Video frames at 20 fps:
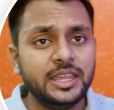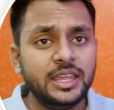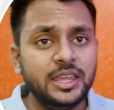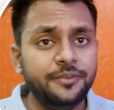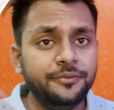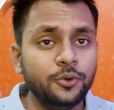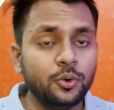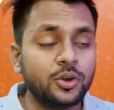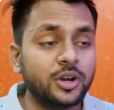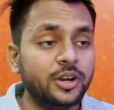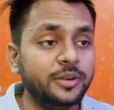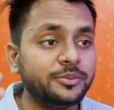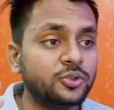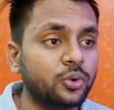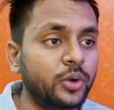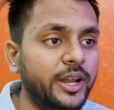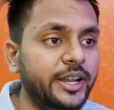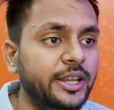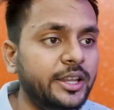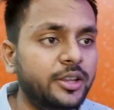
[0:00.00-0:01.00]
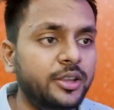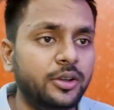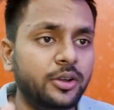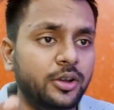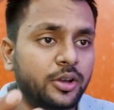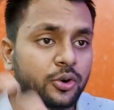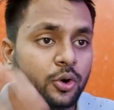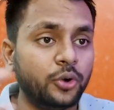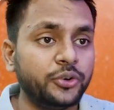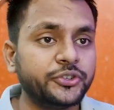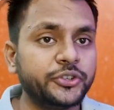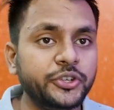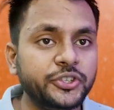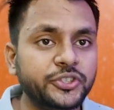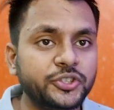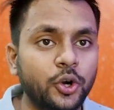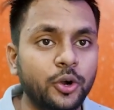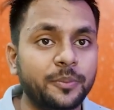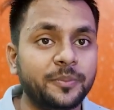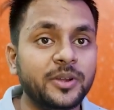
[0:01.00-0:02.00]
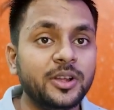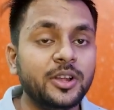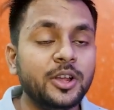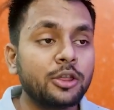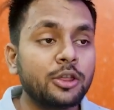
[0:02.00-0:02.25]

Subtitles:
if you comes to any grocery shop,